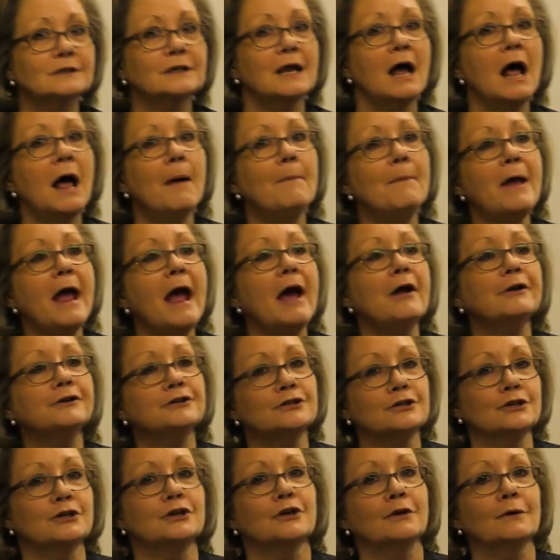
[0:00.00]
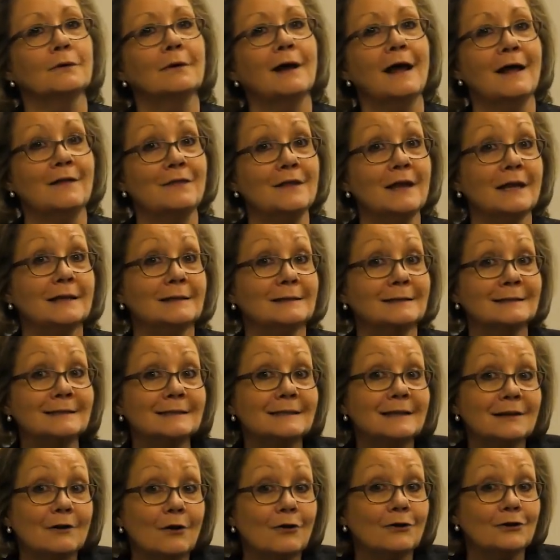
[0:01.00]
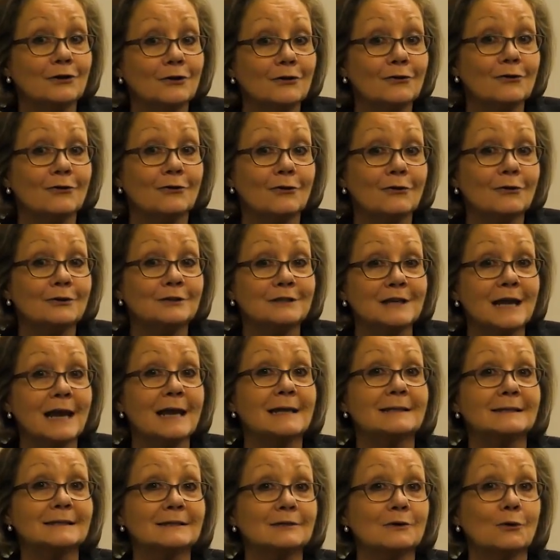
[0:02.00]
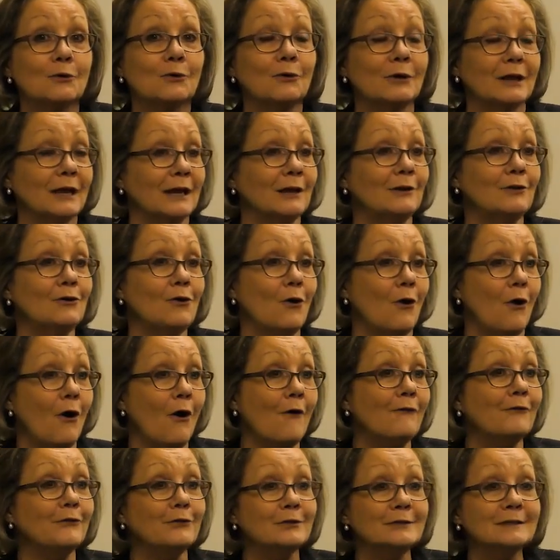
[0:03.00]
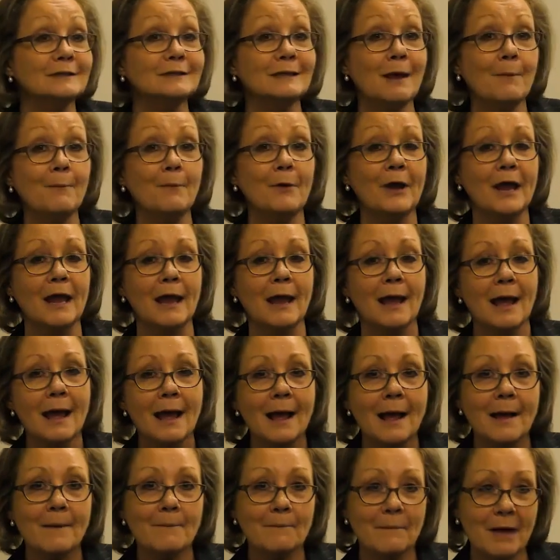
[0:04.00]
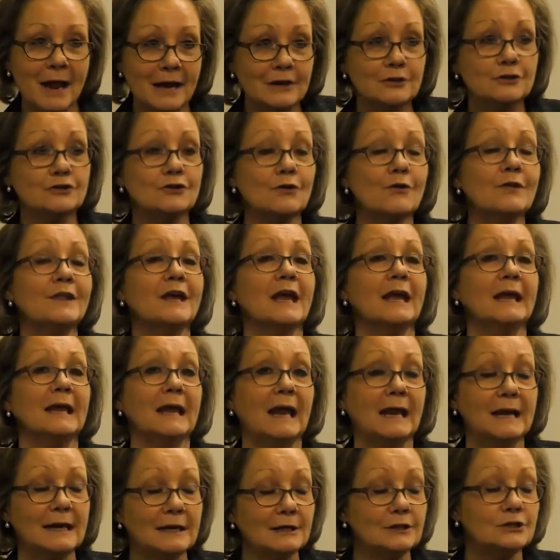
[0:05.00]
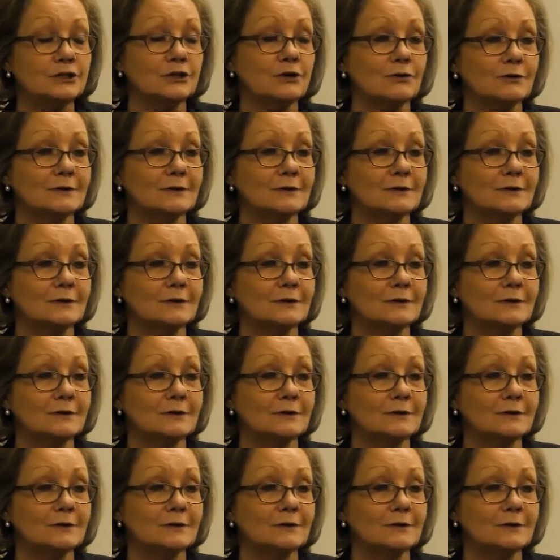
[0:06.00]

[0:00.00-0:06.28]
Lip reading: come out to you and then sit on your desk or in your office somewhere. Make sure they're getting to your